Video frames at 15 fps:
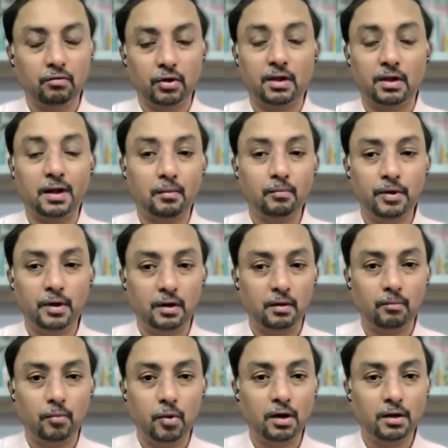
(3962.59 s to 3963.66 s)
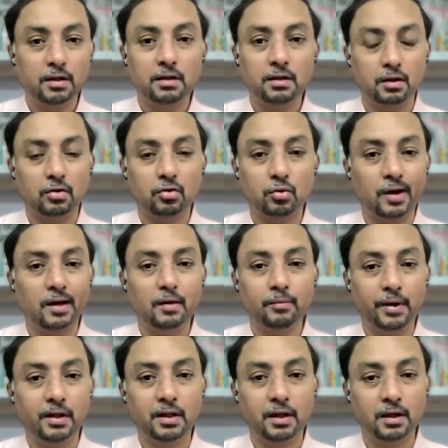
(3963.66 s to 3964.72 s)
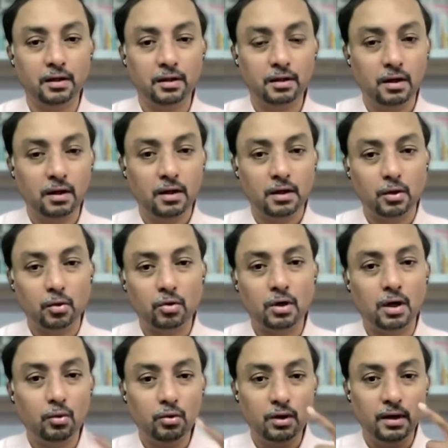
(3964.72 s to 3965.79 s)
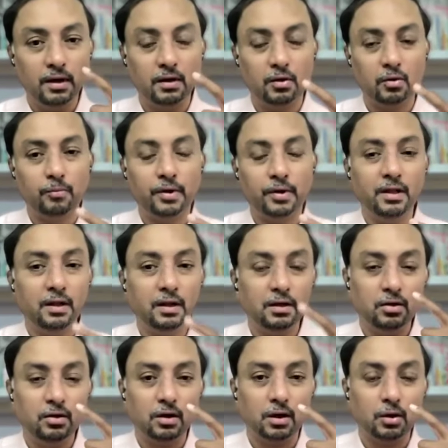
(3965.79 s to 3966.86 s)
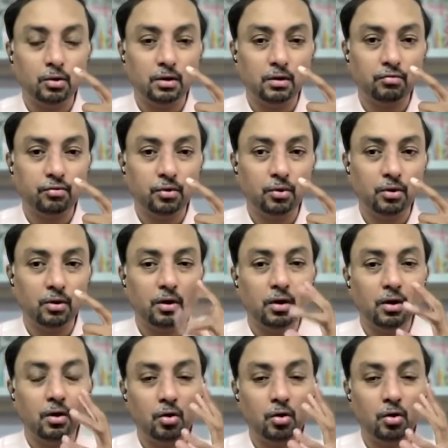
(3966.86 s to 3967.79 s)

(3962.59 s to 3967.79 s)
For example, box or square breathing is you count in, you breathe in to a count of 4,